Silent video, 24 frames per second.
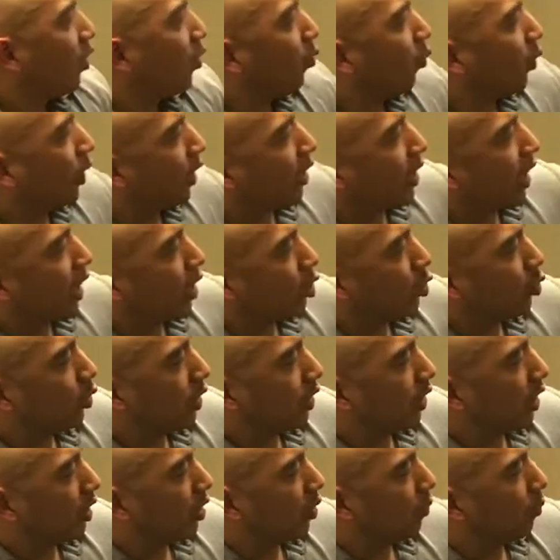we can actually
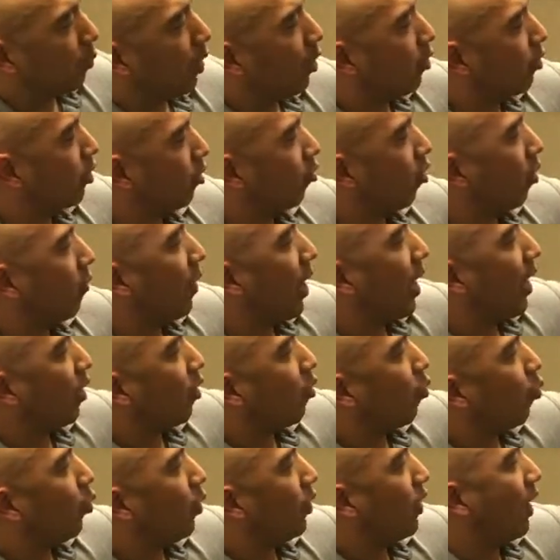get the bone to grow back
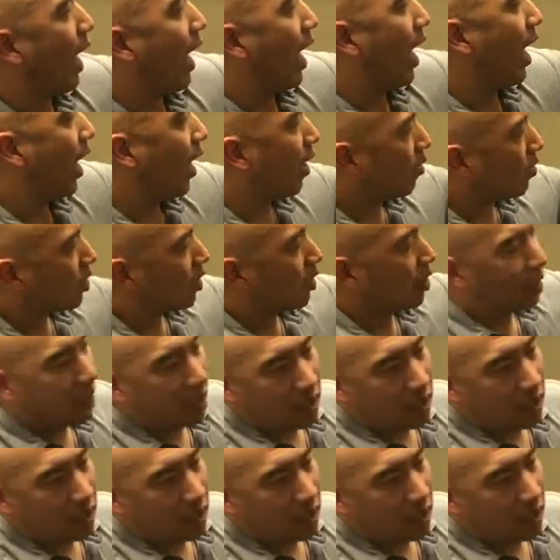without